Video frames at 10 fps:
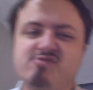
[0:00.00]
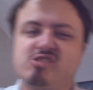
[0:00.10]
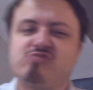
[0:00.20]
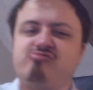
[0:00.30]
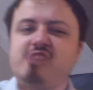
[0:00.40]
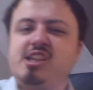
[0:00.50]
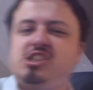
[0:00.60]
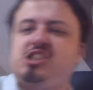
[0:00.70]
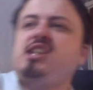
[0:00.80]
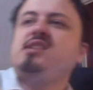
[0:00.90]
just
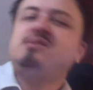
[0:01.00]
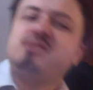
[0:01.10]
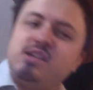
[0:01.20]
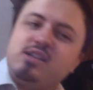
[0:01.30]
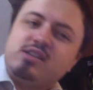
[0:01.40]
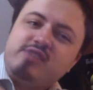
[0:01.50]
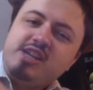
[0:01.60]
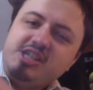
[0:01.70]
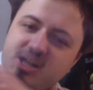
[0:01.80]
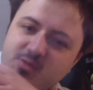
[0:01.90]
reaching
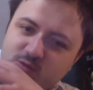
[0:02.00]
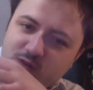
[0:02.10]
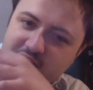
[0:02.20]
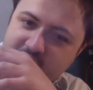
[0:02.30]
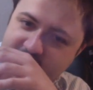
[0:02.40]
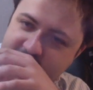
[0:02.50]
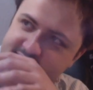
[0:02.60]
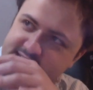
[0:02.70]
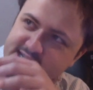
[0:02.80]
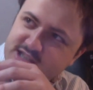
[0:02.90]
with one
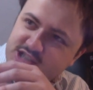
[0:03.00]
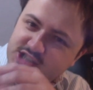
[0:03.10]
hand and